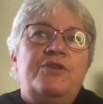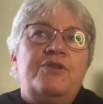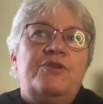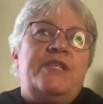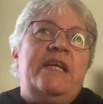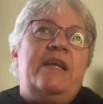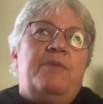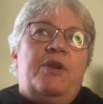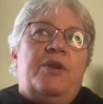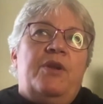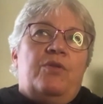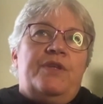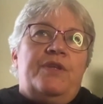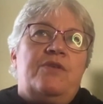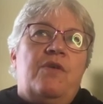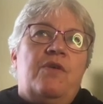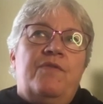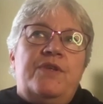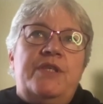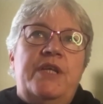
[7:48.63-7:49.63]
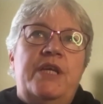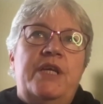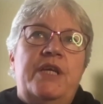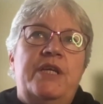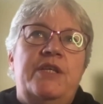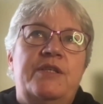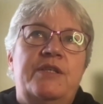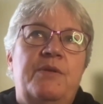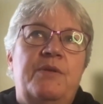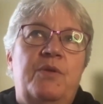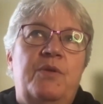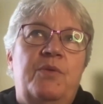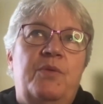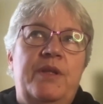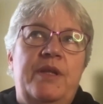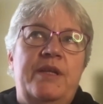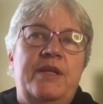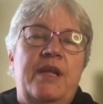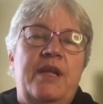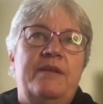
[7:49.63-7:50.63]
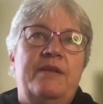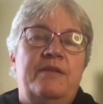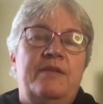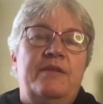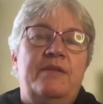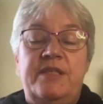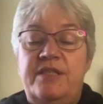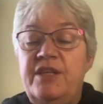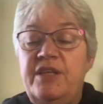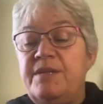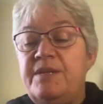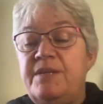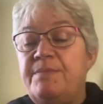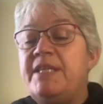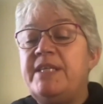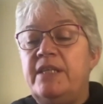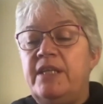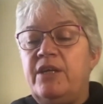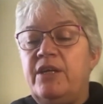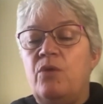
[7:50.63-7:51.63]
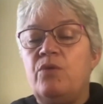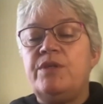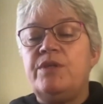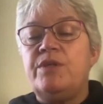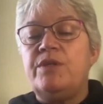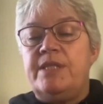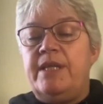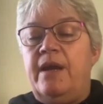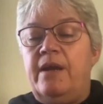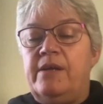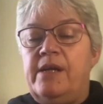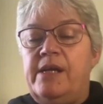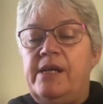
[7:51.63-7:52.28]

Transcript: see it in all these conversations, it's just immediately goes there.